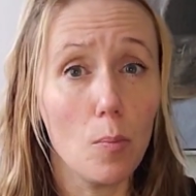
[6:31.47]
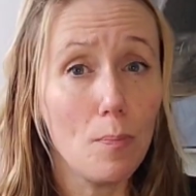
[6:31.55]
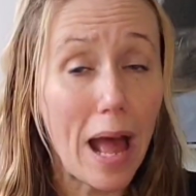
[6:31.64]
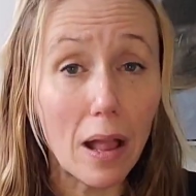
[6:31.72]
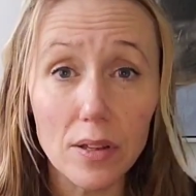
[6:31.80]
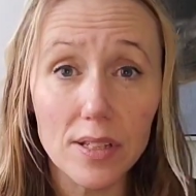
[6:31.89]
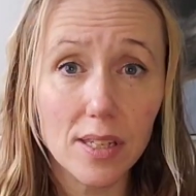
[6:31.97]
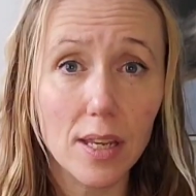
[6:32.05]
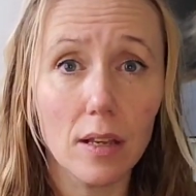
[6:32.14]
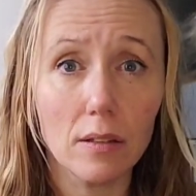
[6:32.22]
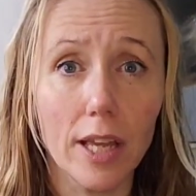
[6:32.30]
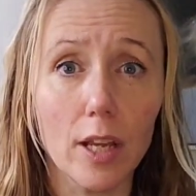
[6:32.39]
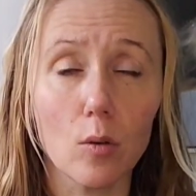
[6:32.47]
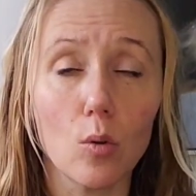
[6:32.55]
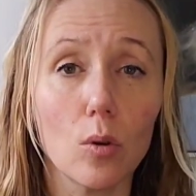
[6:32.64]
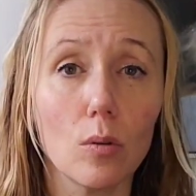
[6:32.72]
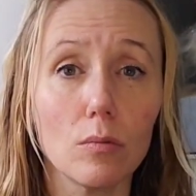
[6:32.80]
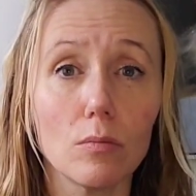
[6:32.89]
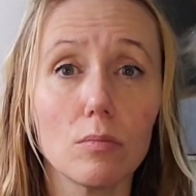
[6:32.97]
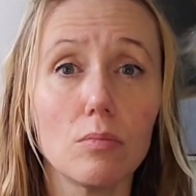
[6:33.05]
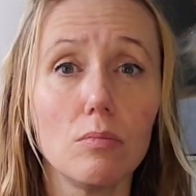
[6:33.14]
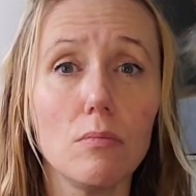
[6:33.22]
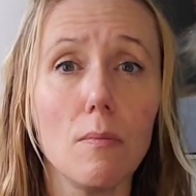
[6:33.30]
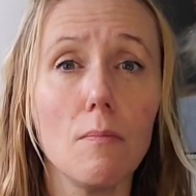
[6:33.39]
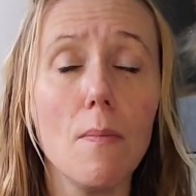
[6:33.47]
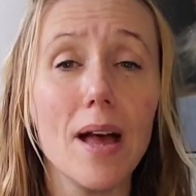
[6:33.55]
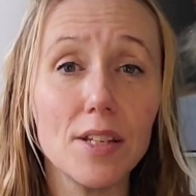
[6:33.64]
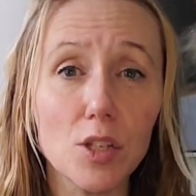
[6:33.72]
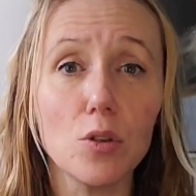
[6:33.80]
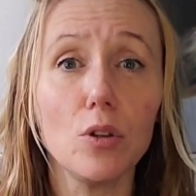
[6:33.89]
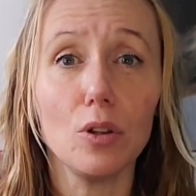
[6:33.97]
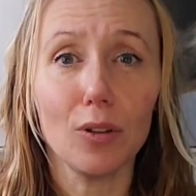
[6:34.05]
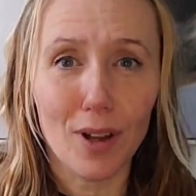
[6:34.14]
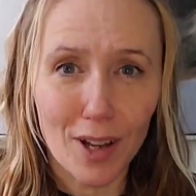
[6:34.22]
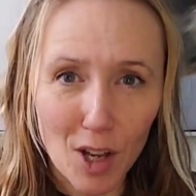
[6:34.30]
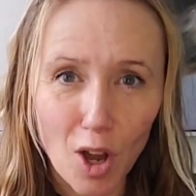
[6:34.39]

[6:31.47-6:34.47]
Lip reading: balancing like mental